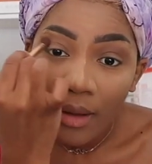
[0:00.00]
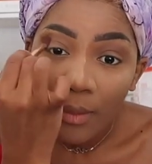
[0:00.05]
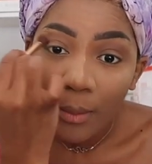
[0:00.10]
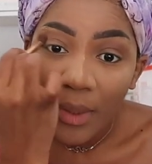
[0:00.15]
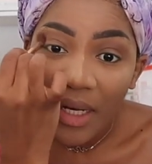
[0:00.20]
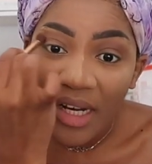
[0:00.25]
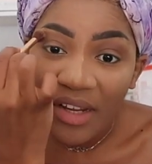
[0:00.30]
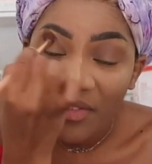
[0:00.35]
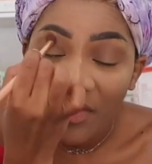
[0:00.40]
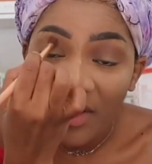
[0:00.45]

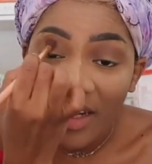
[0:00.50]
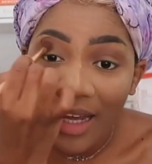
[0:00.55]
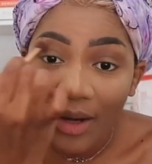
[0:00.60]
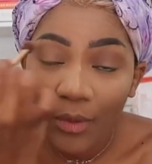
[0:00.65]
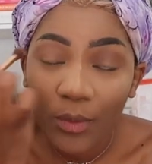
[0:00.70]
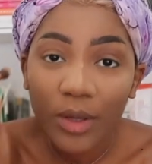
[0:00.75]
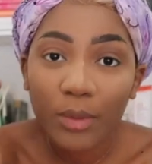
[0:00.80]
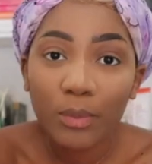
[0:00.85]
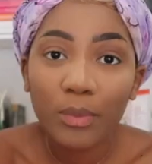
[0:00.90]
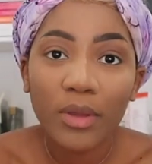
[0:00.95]
but I feel
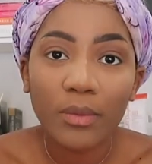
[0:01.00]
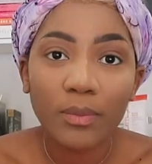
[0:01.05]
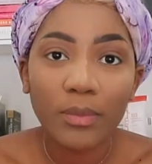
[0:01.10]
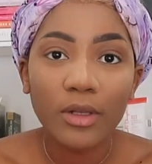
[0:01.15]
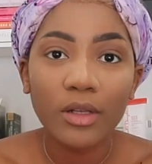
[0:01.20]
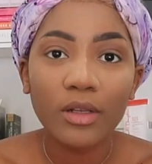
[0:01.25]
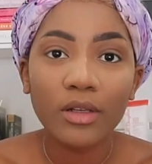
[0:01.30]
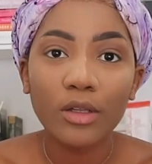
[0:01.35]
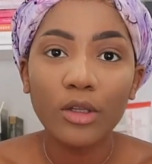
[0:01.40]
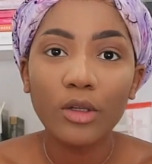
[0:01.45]
like when
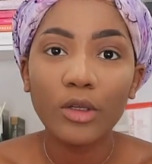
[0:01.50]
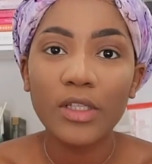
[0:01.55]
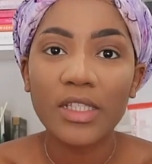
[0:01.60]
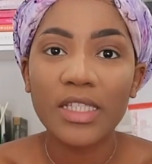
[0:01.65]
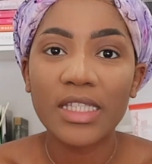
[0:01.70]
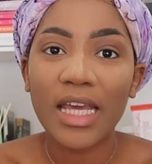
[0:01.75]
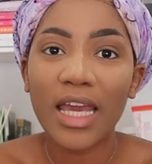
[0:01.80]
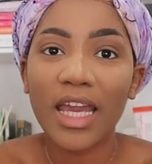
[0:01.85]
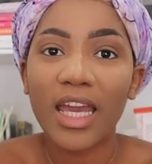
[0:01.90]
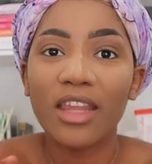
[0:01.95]
people
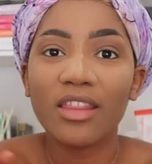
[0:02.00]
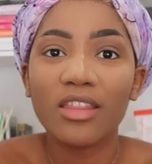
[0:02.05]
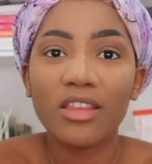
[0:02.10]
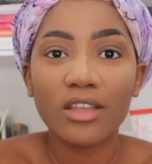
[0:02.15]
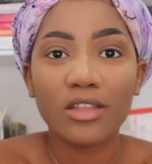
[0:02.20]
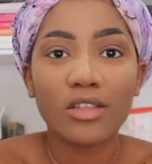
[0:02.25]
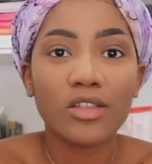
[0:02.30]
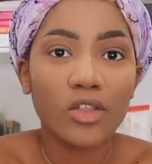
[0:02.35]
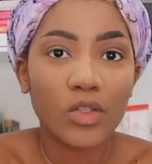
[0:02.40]
say these